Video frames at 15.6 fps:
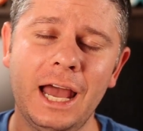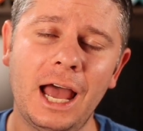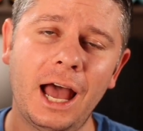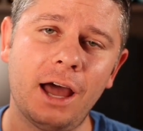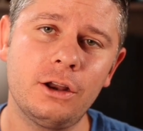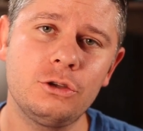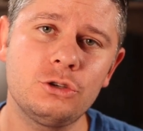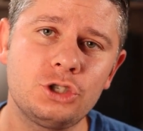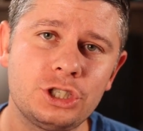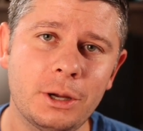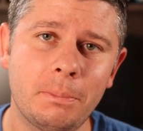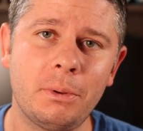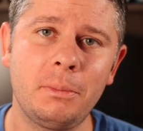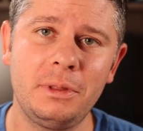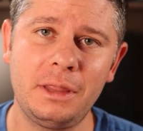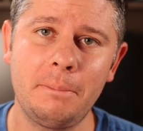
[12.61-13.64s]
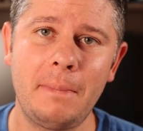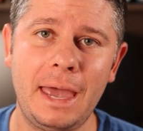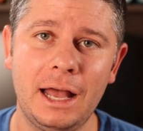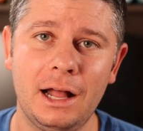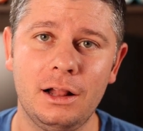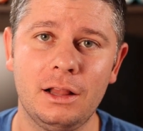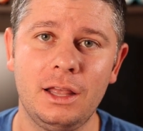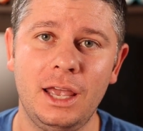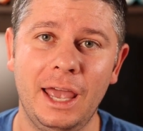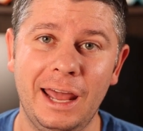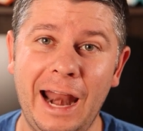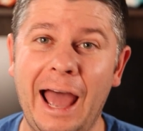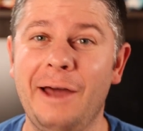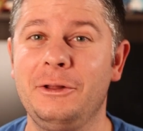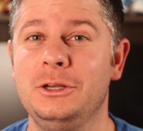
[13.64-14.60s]
How do you ship them in the mail,
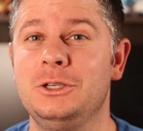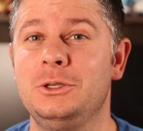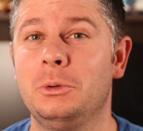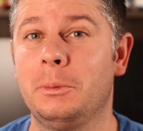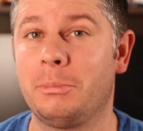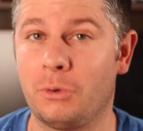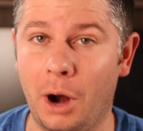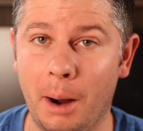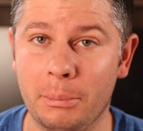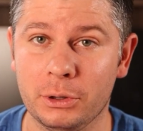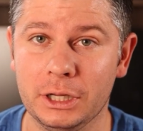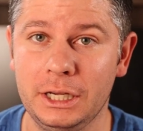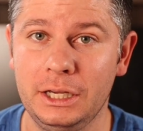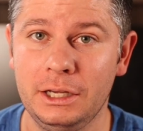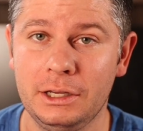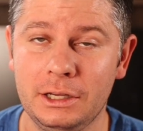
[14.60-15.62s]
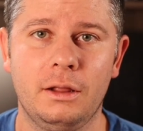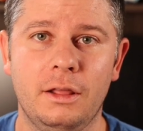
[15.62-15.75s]
and how do you do it properly?